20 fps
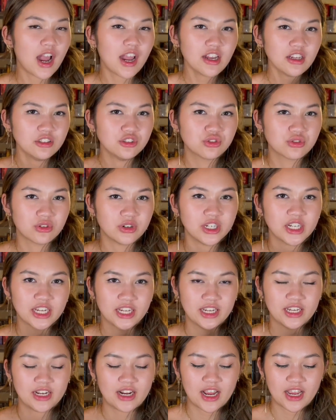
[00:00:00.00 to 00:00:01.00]
enjoyed
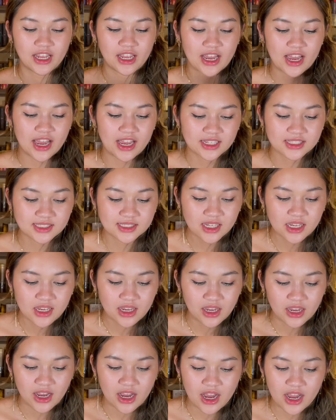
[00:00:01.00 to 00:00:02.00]
it, I guess.
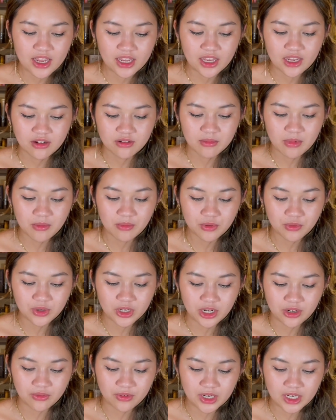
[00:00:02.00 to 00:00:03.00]
I can't remember what
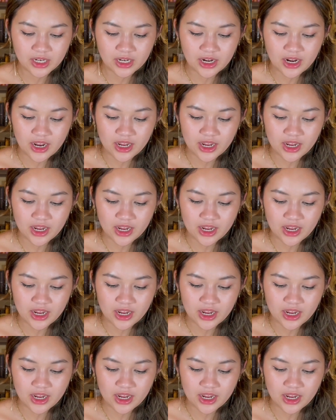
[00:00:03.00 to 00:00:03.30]
I rated it.